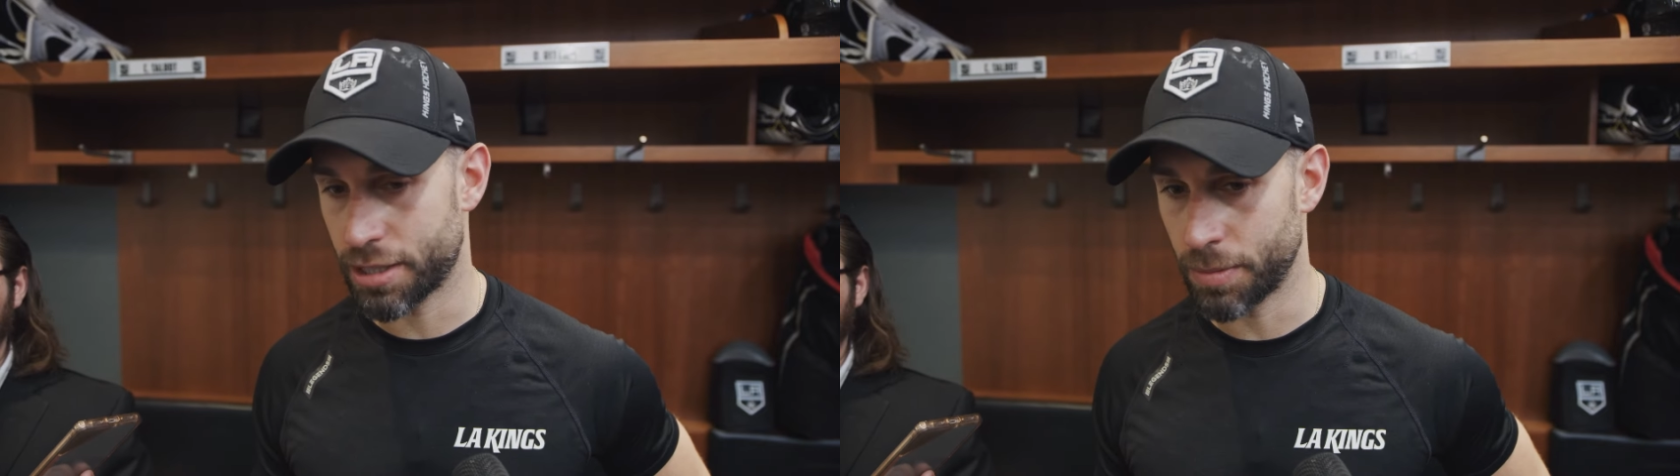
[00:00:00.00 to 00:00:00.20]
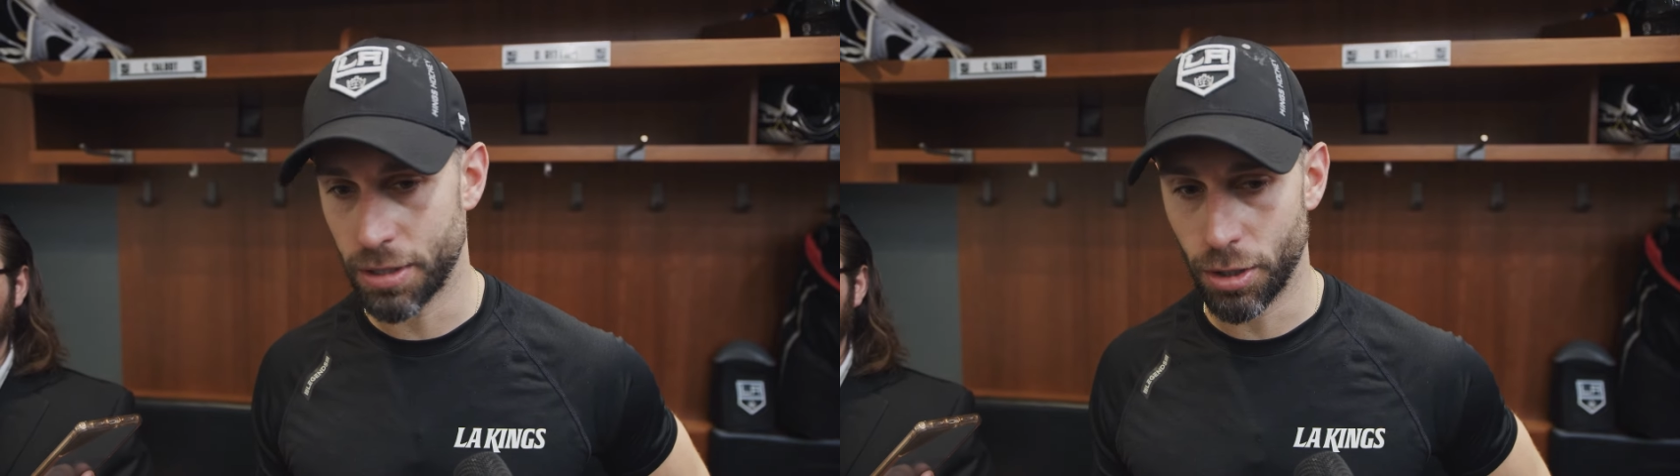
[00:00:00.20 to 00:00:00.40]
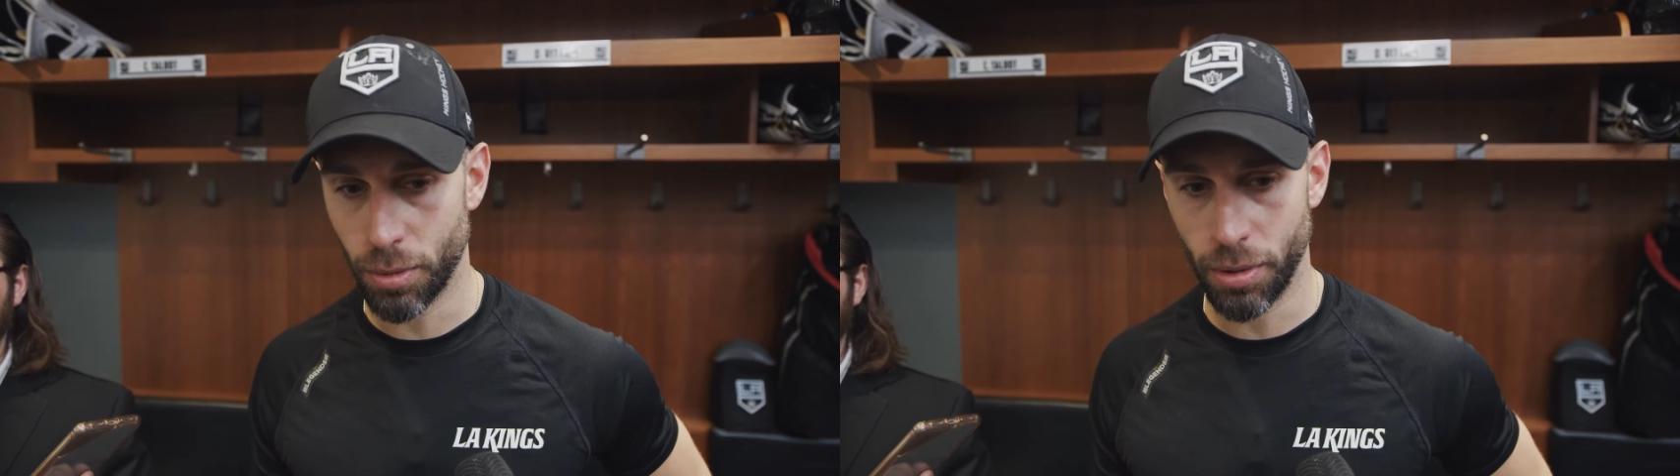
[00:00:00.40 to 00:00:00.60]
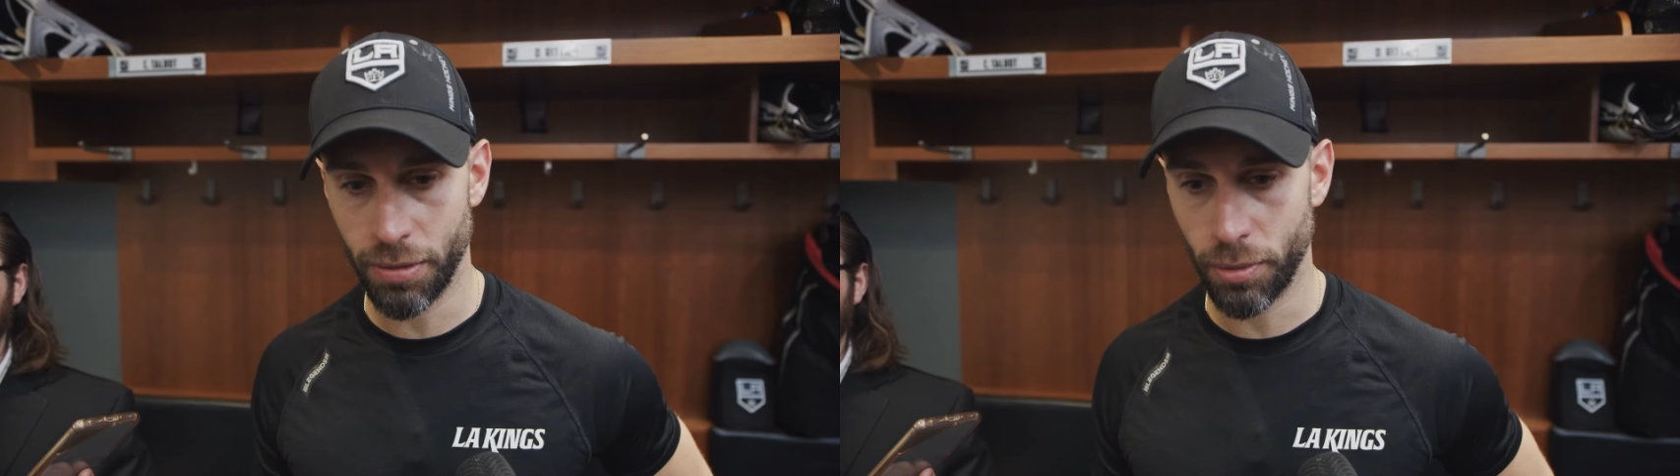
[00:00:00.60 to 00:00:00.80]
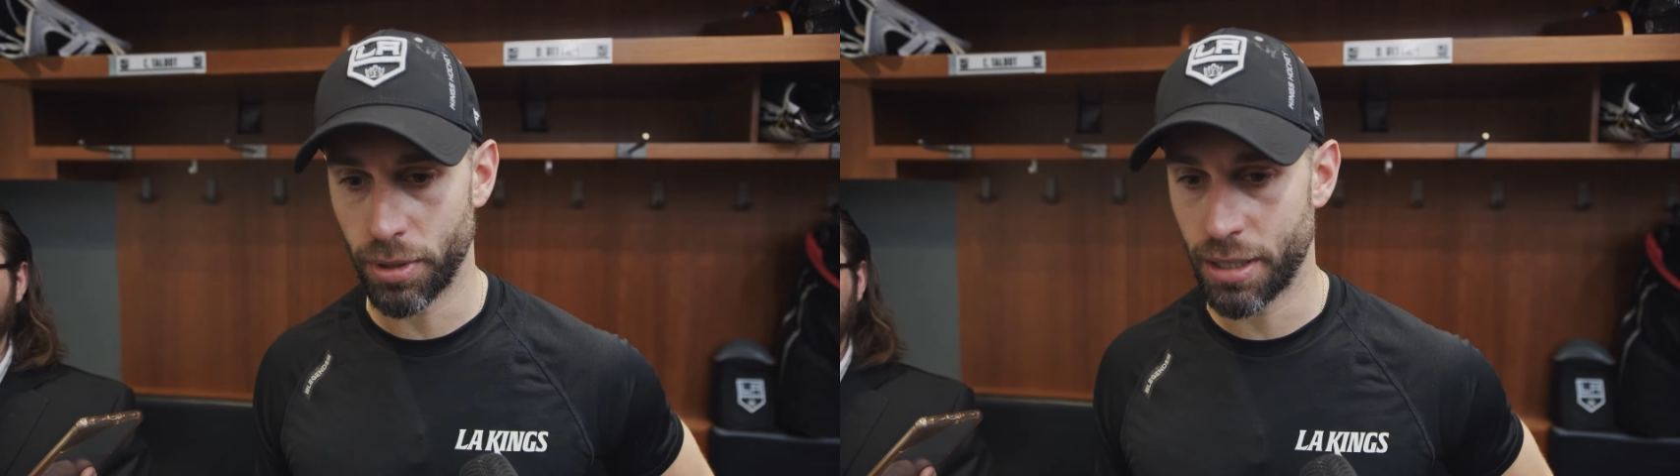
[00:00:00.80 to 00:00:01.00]
seem to know where
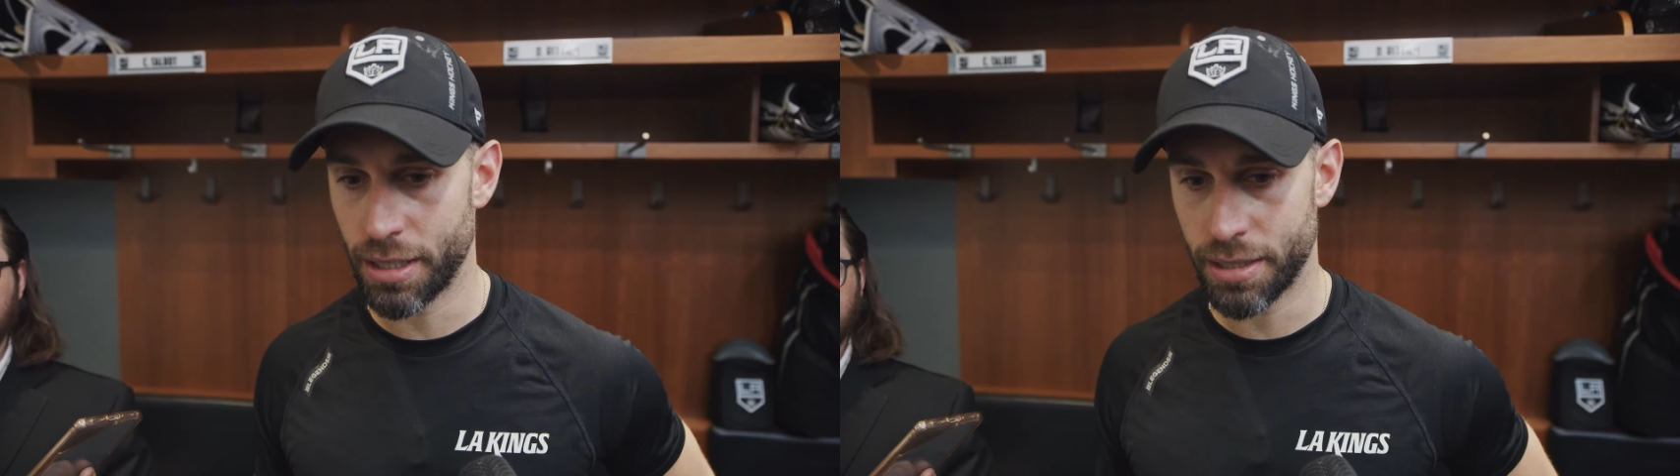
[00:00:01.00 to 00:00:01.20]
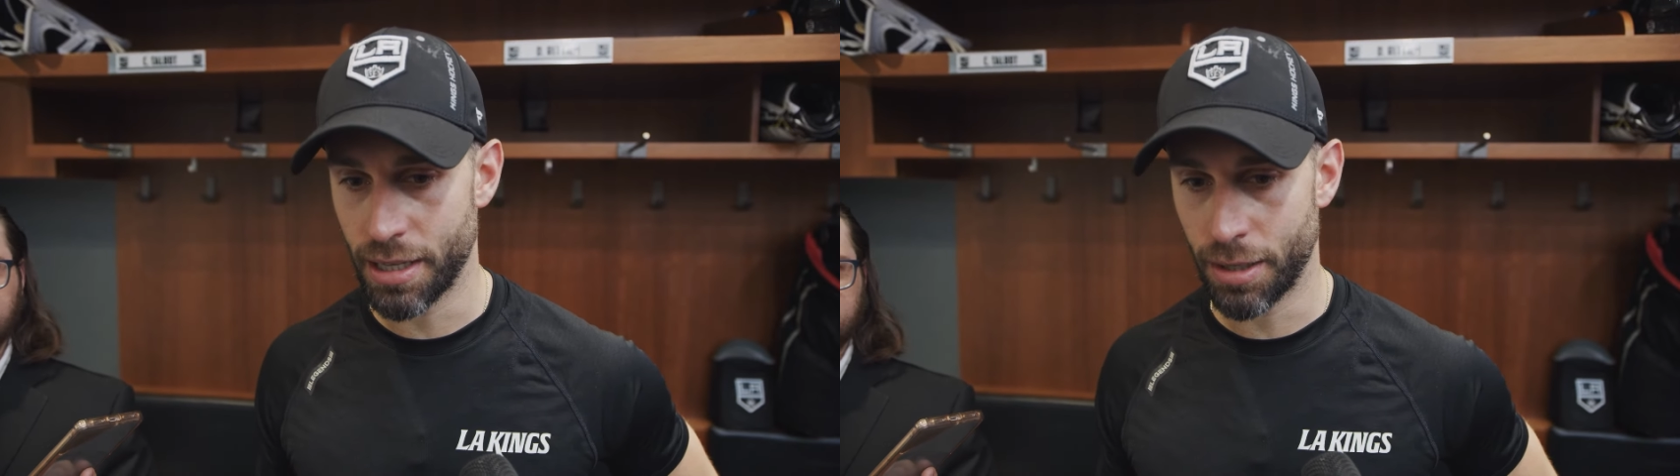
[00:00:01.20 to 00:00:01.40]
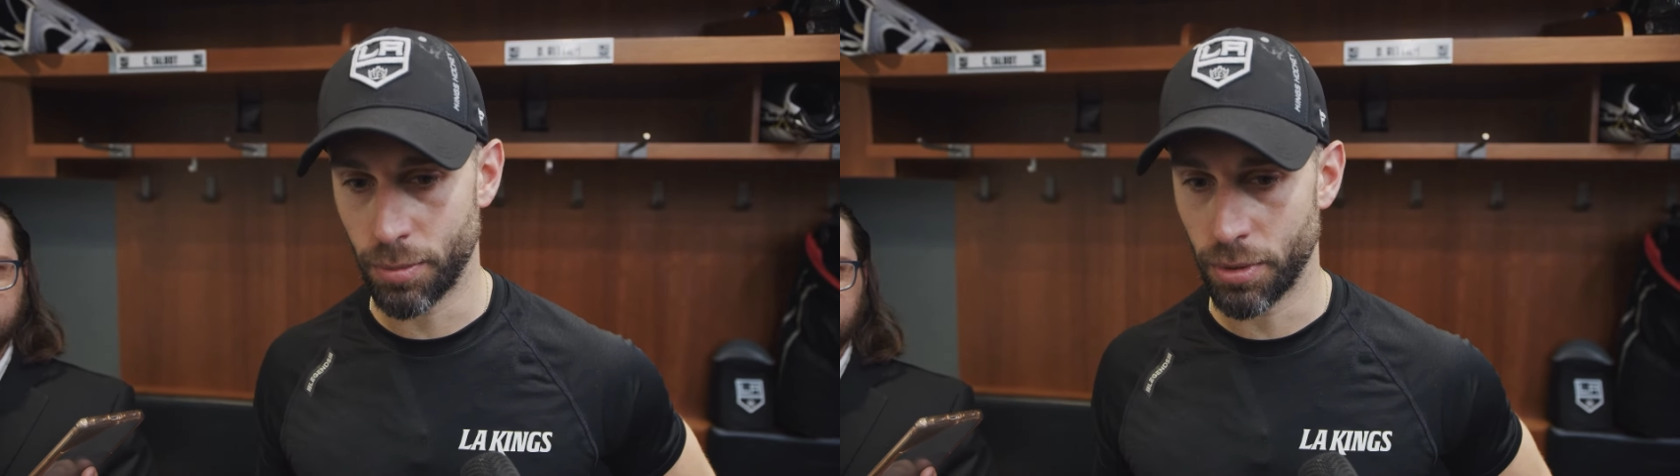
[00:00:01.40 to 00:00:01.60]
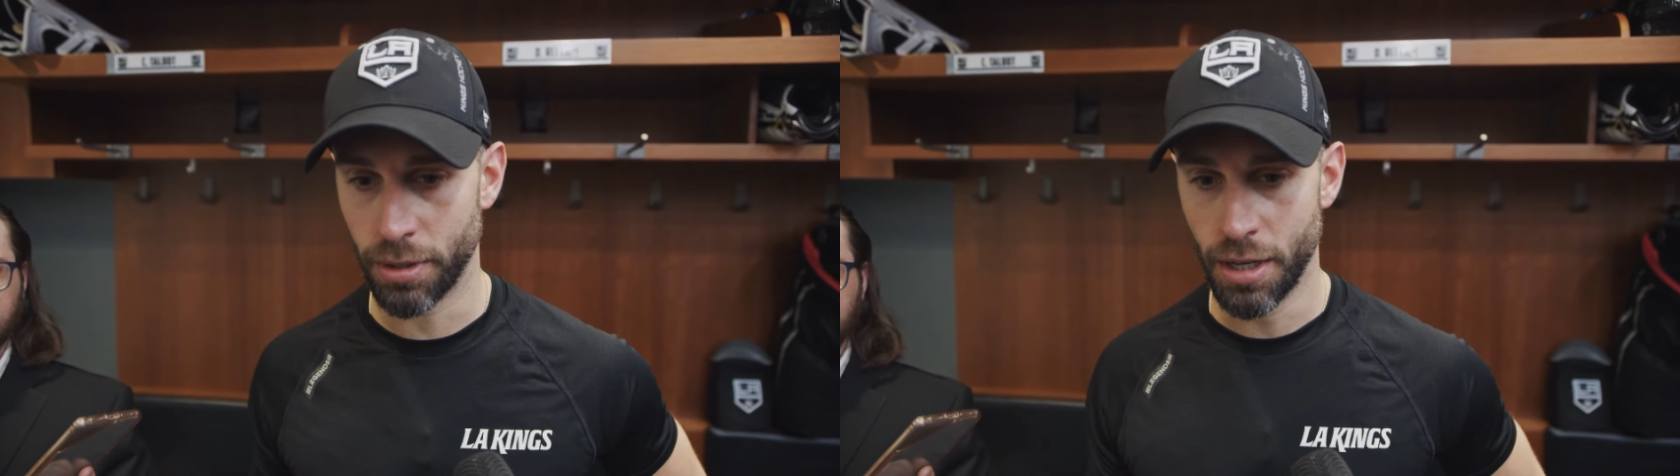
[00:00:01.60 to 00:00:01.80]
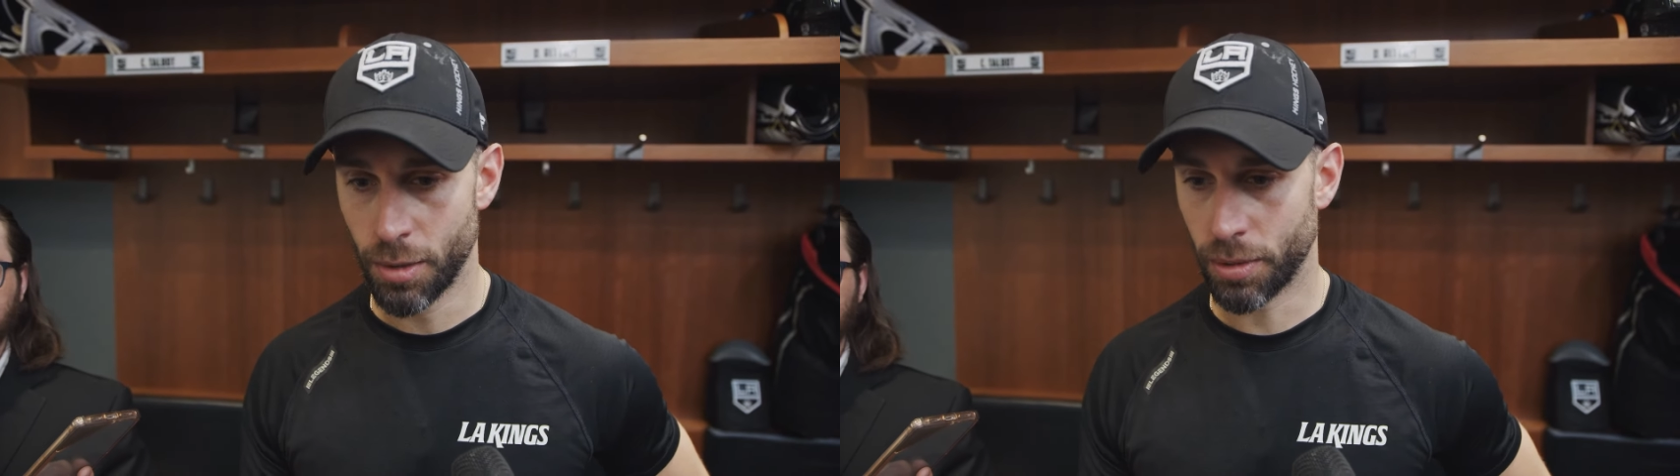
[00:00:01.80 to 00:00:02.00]
everyone is, and
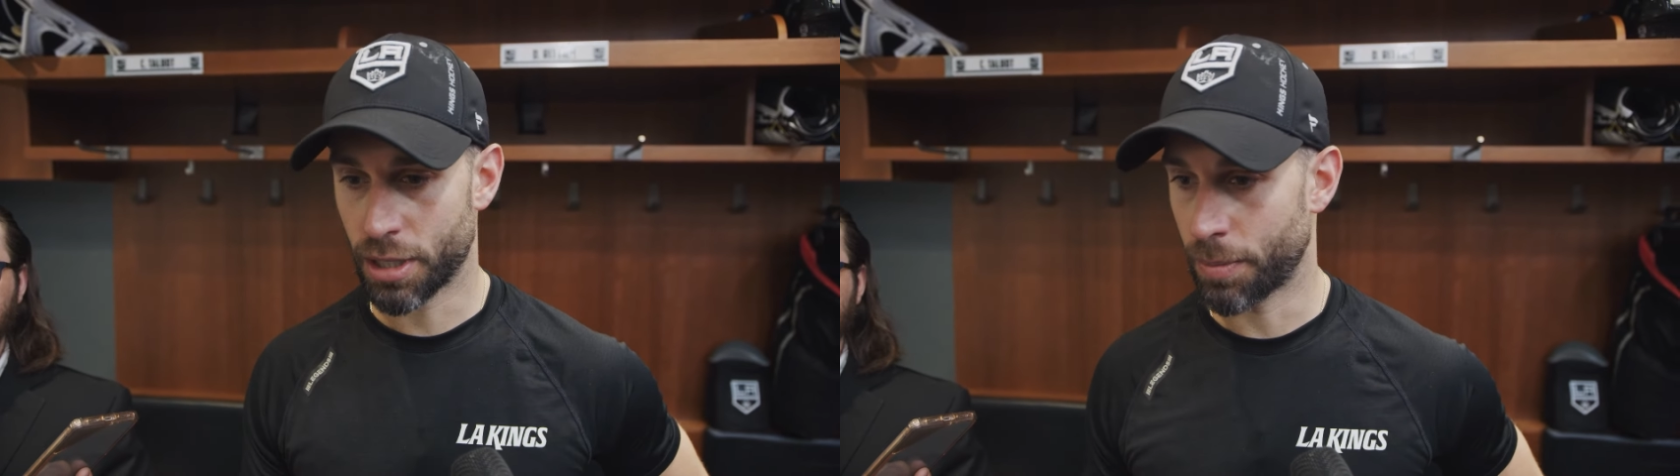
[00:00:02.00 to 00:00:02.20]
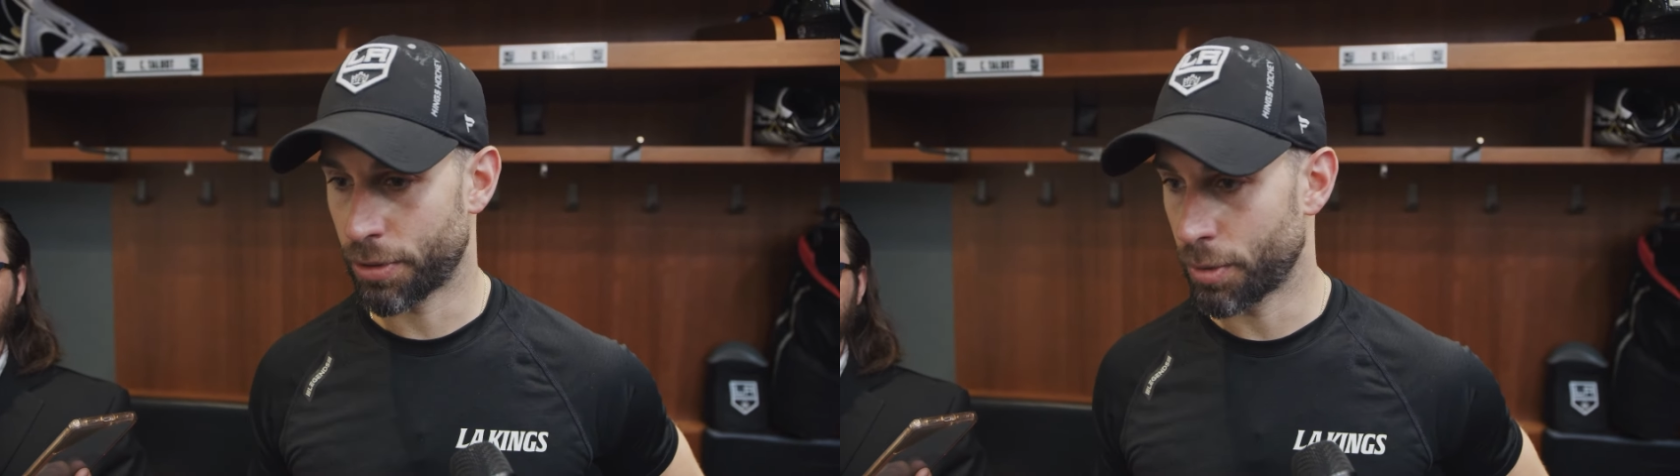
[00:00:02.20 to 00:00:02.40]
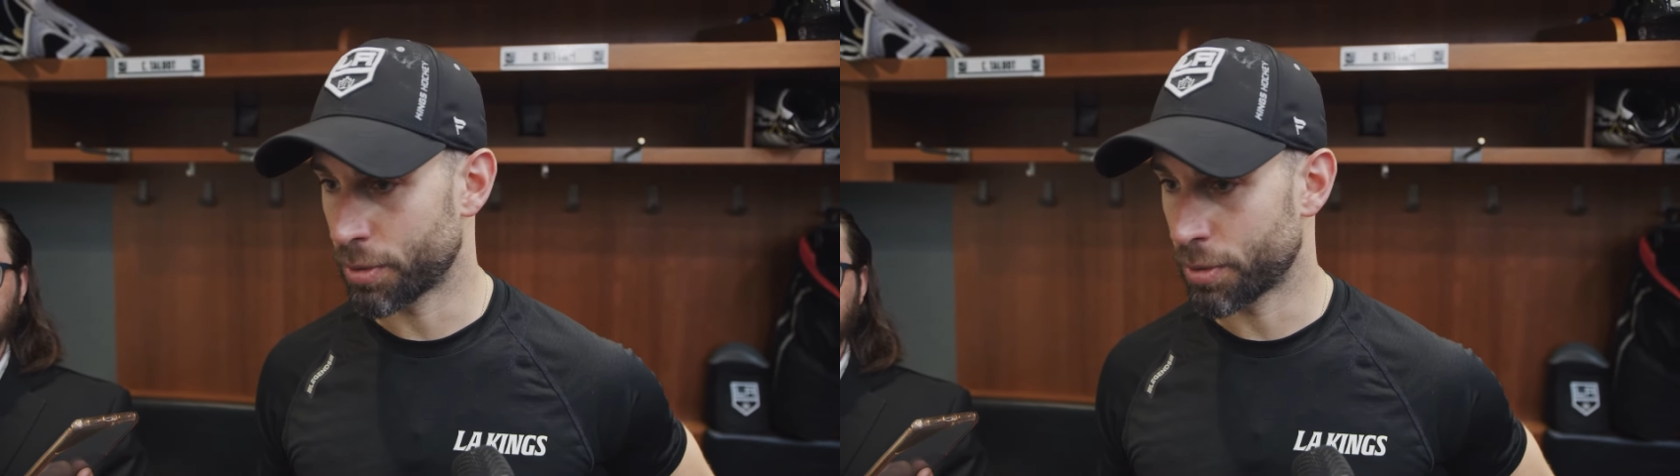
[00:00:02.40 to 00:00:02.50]
we're we're coming through,